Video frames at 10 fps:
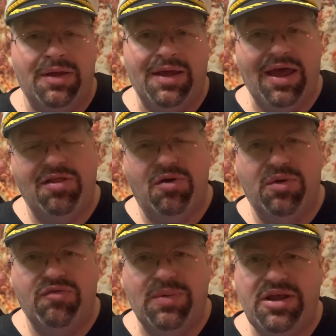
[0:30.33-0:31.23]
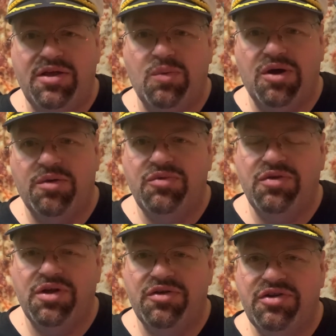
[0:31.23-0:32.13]
Hello everybody and welcome to
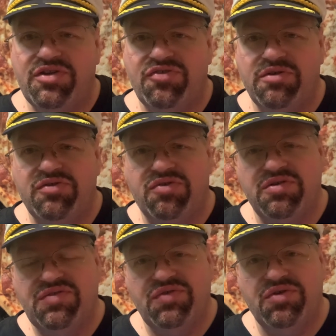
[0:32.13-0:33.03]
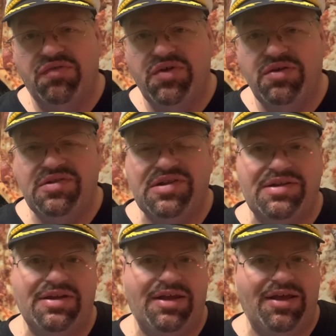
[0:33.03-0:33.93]
another edition of Drew's Food Reviews
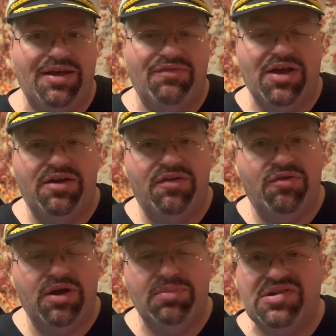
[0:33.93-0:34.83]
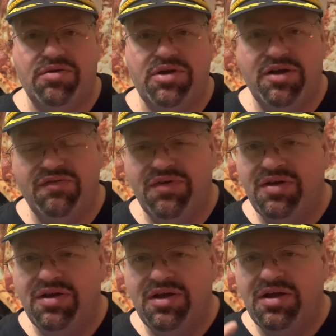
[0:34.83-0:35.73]
and today I've got another episode of
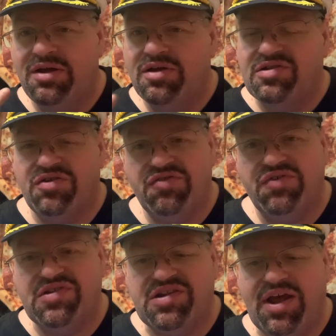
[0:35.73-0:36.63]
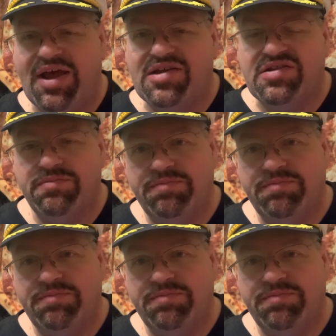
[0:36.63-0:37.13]
Search for Snacks.